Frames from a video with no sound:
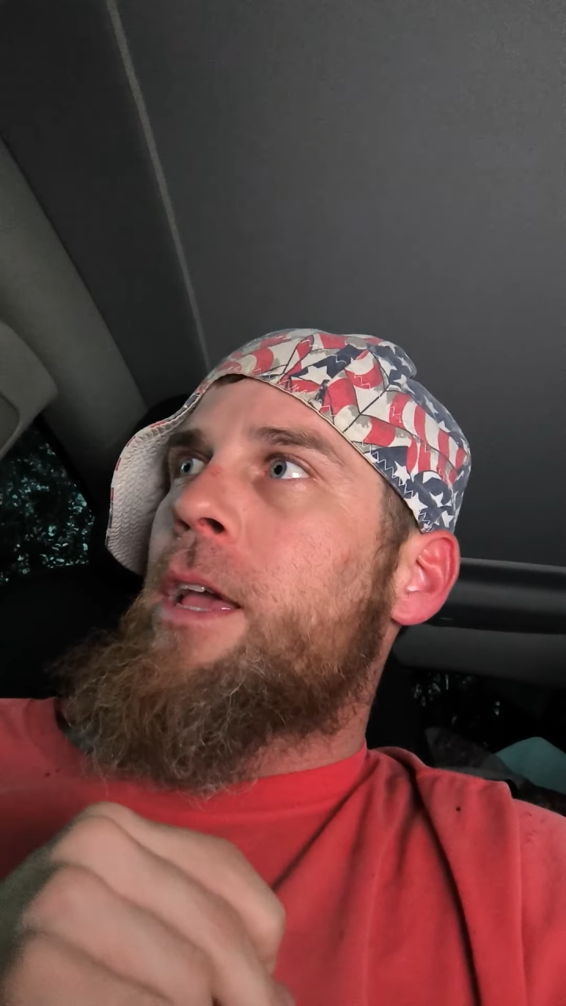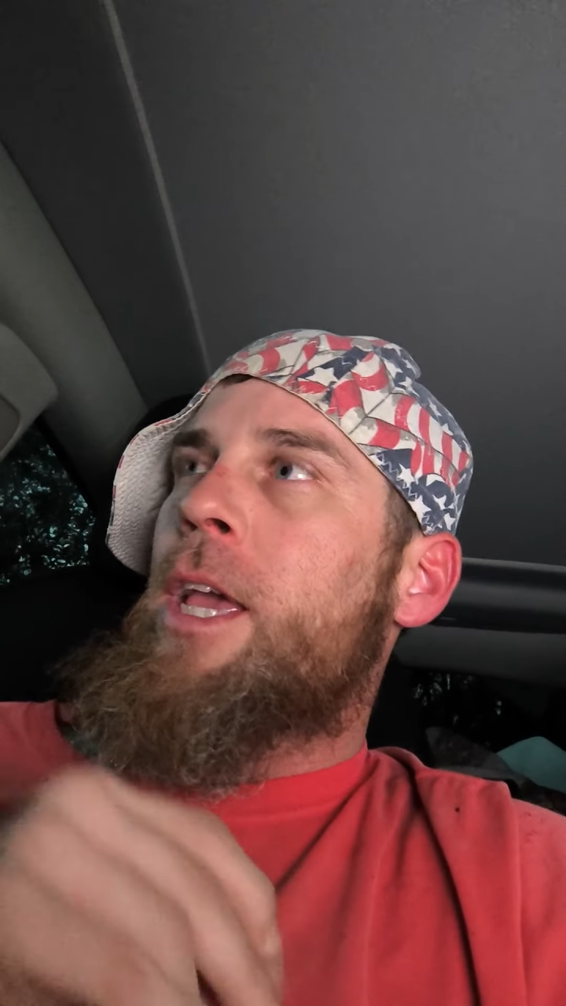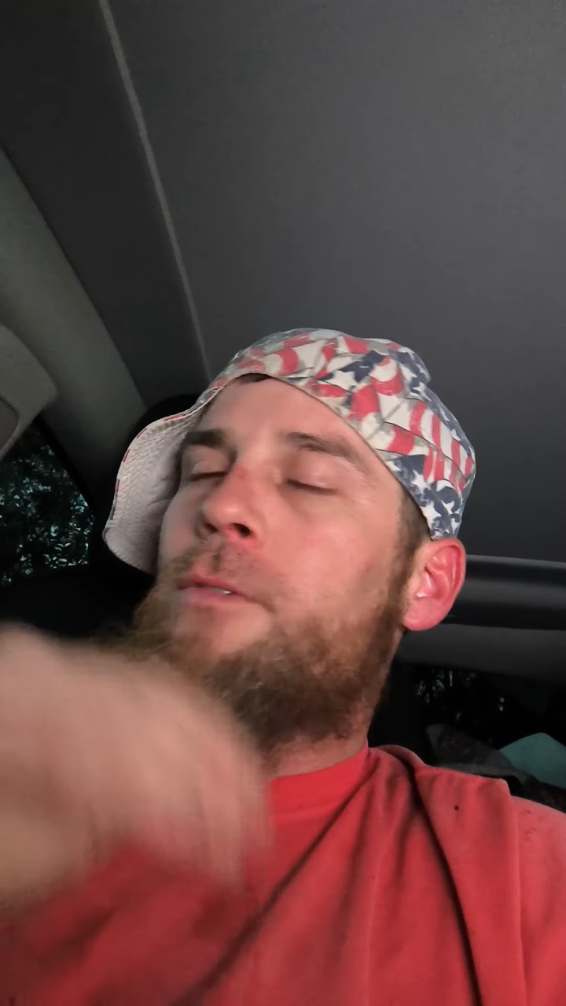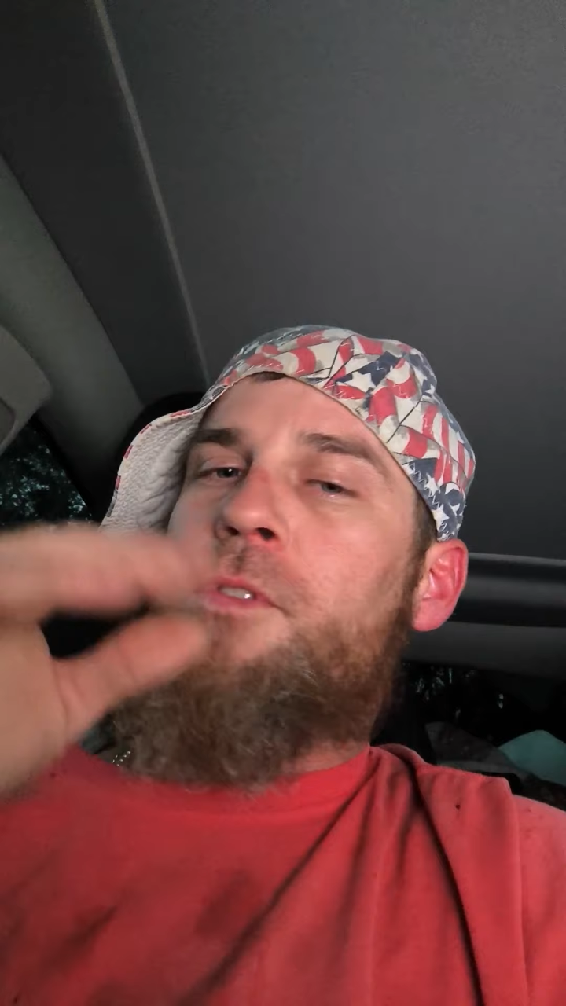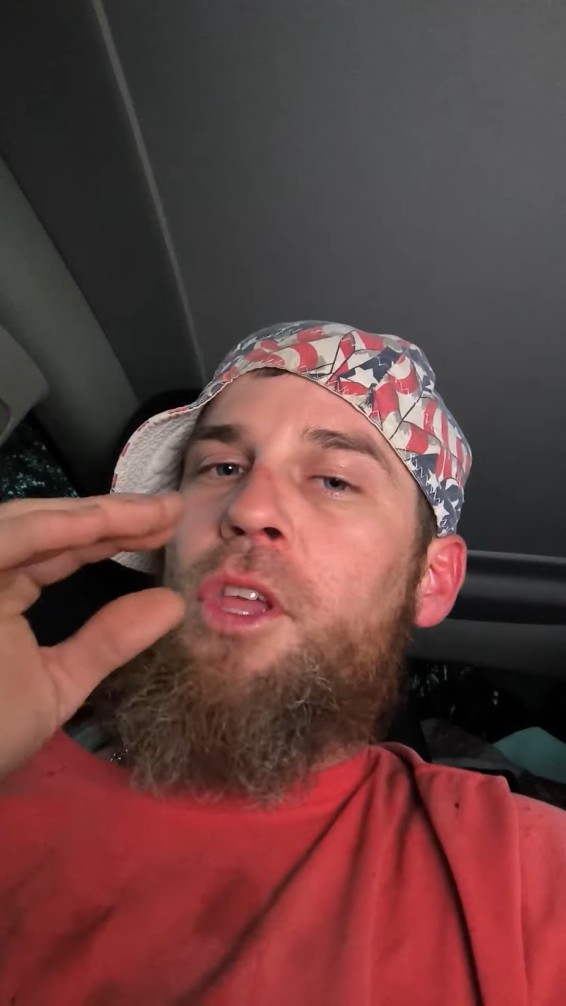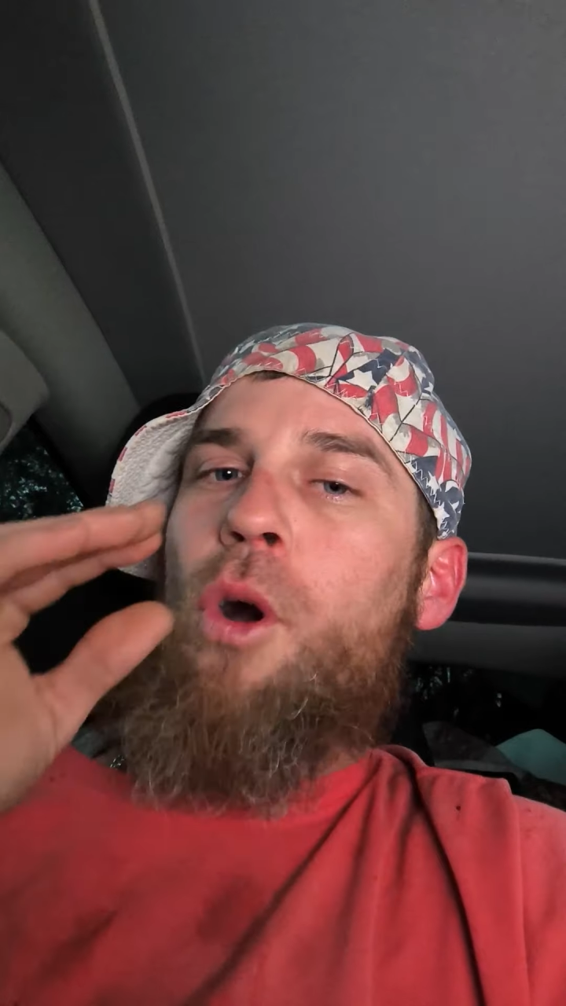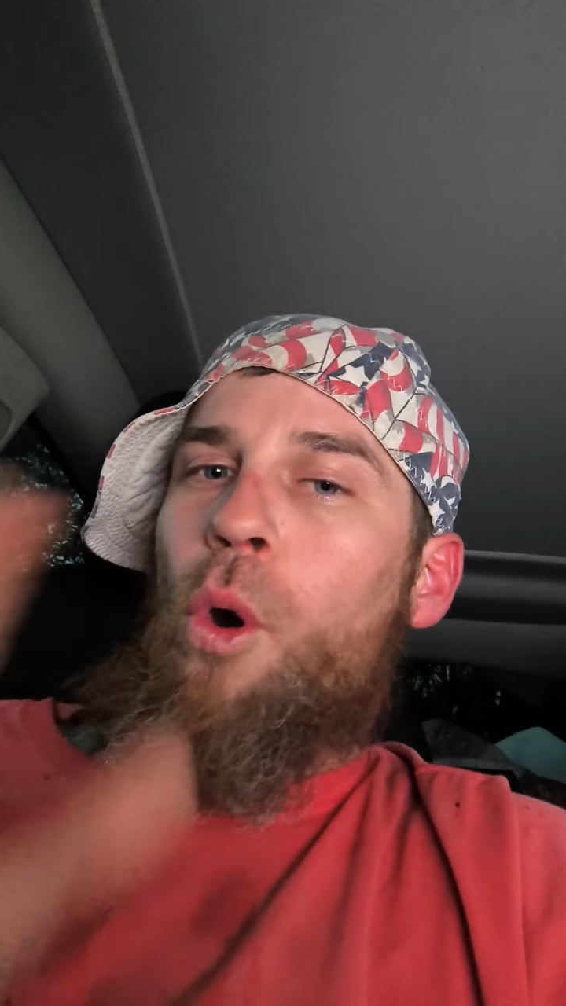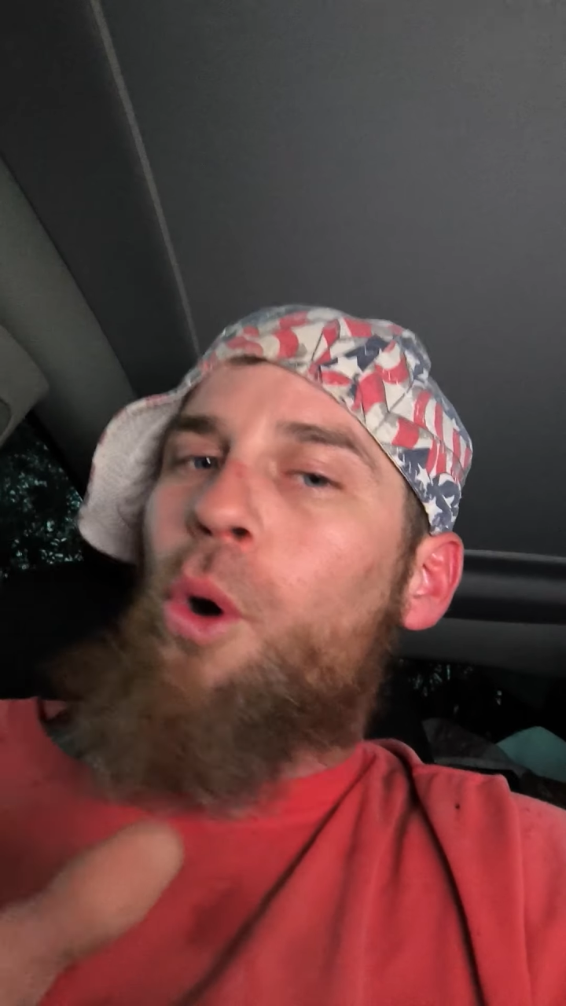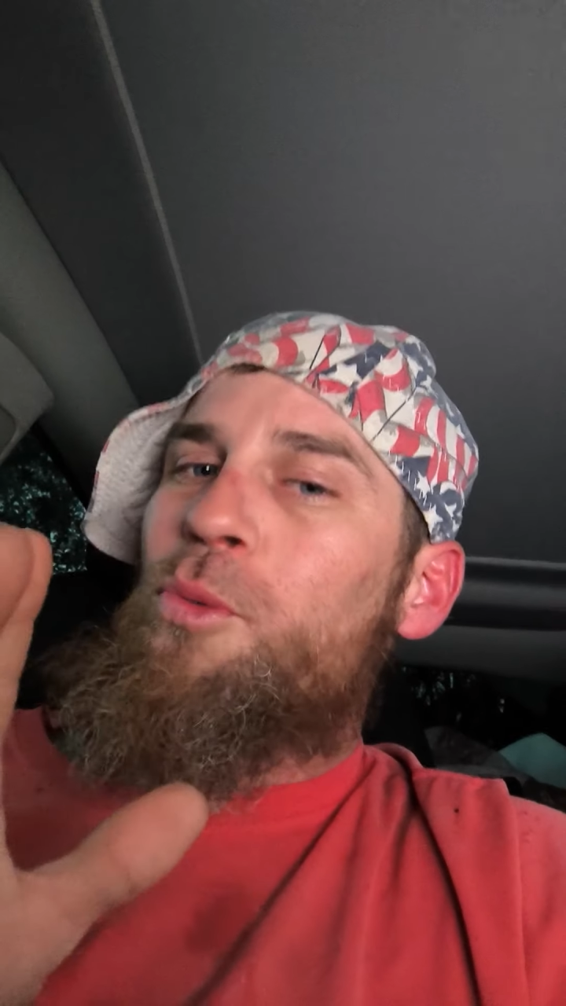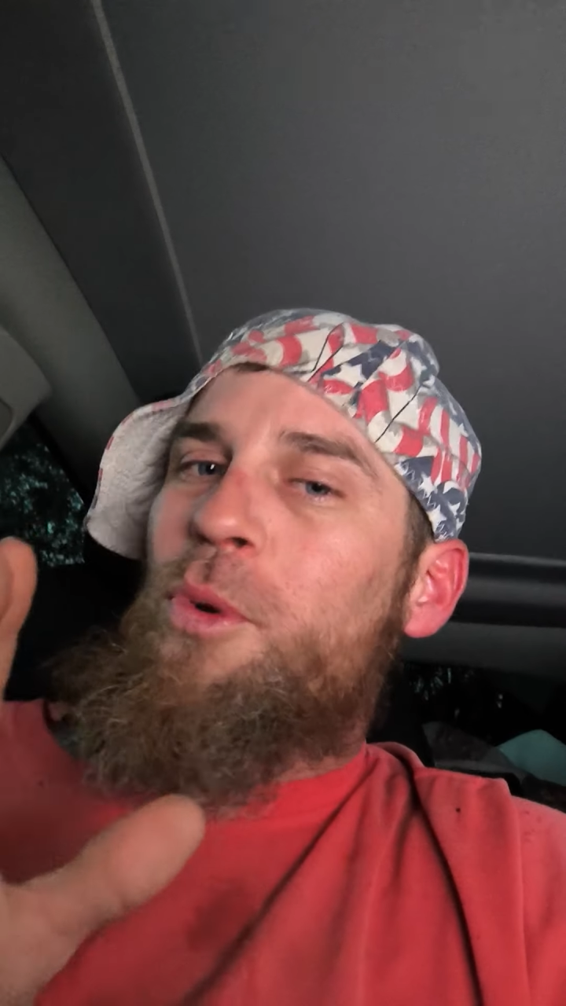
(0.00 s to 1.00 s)
If the
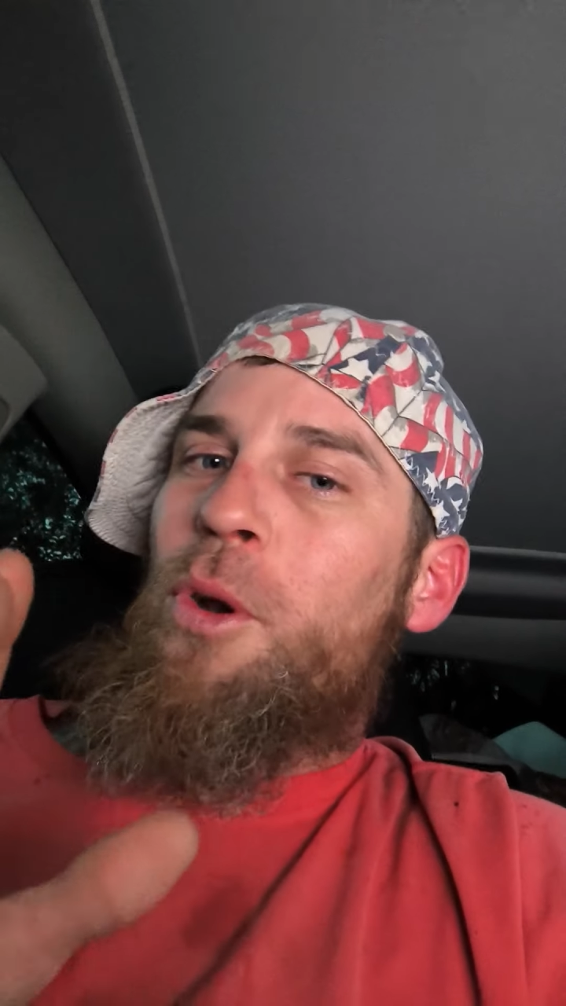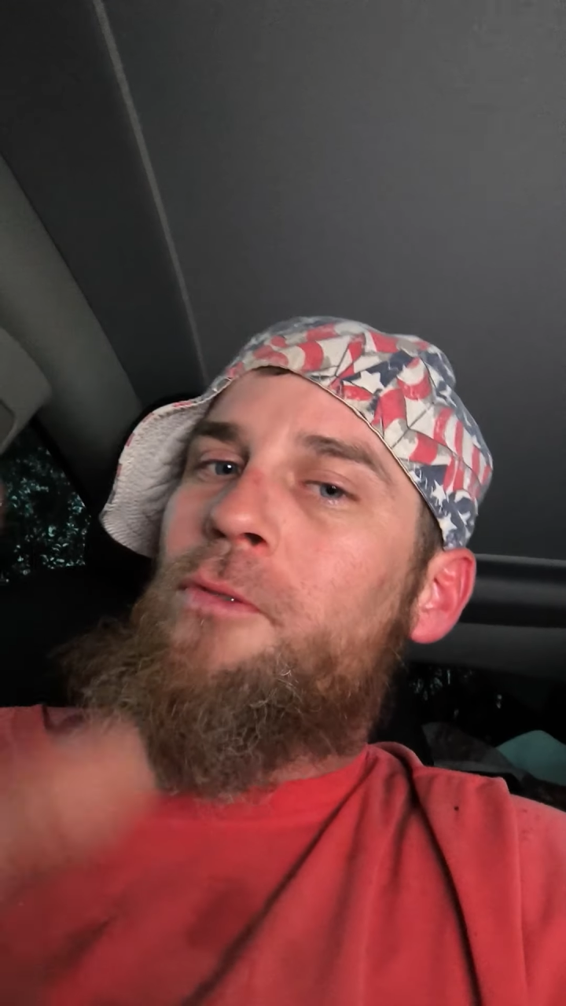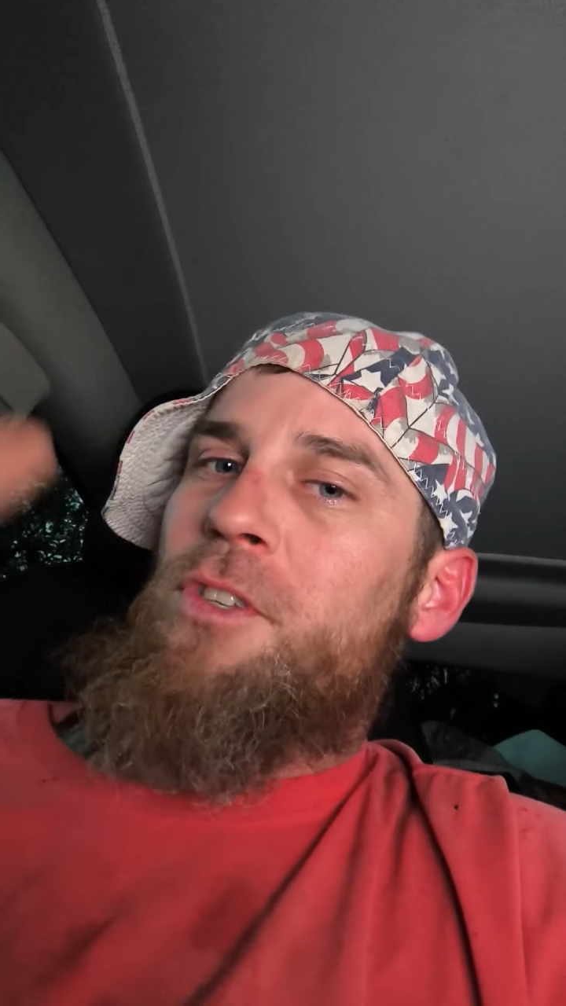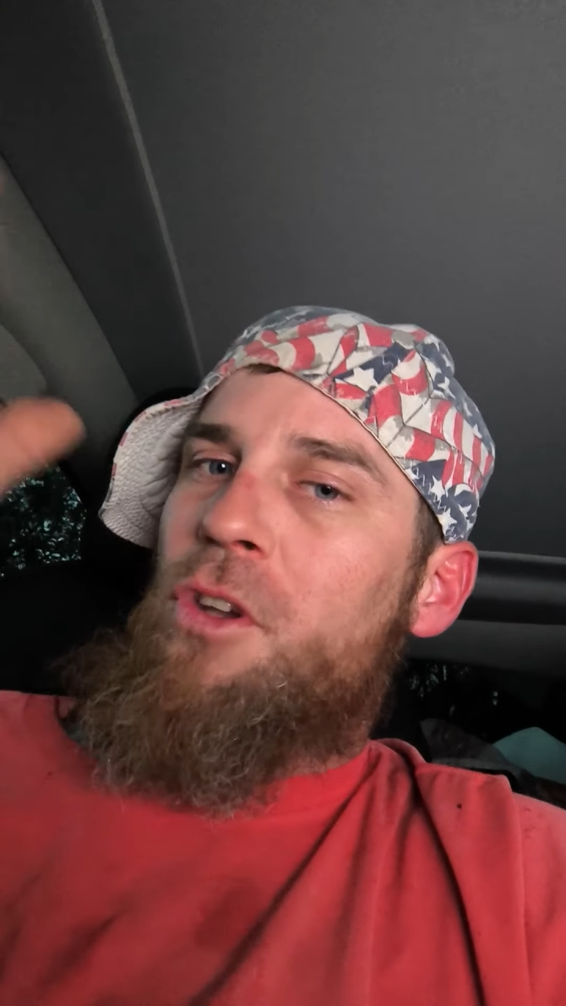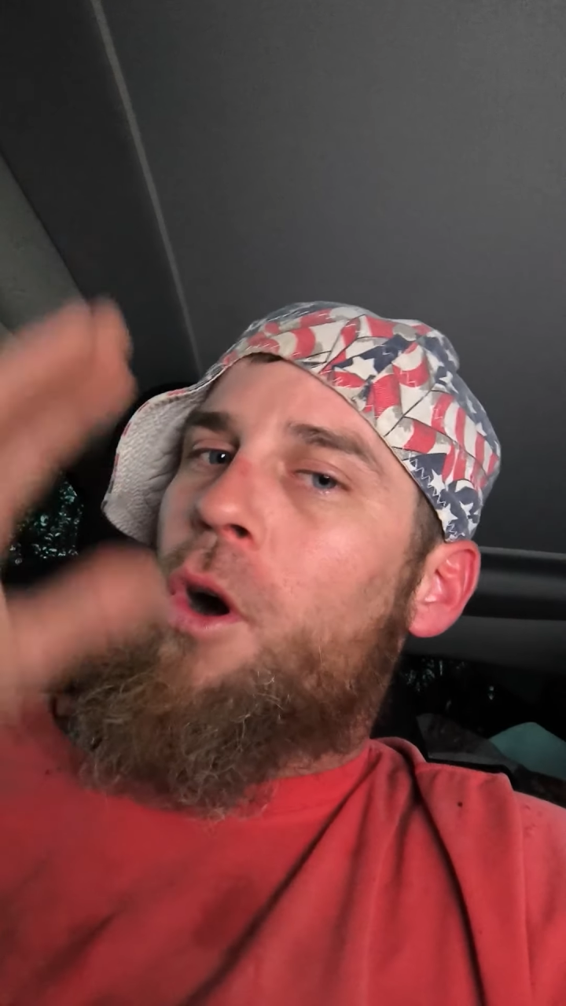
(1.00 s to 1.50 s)
old roof is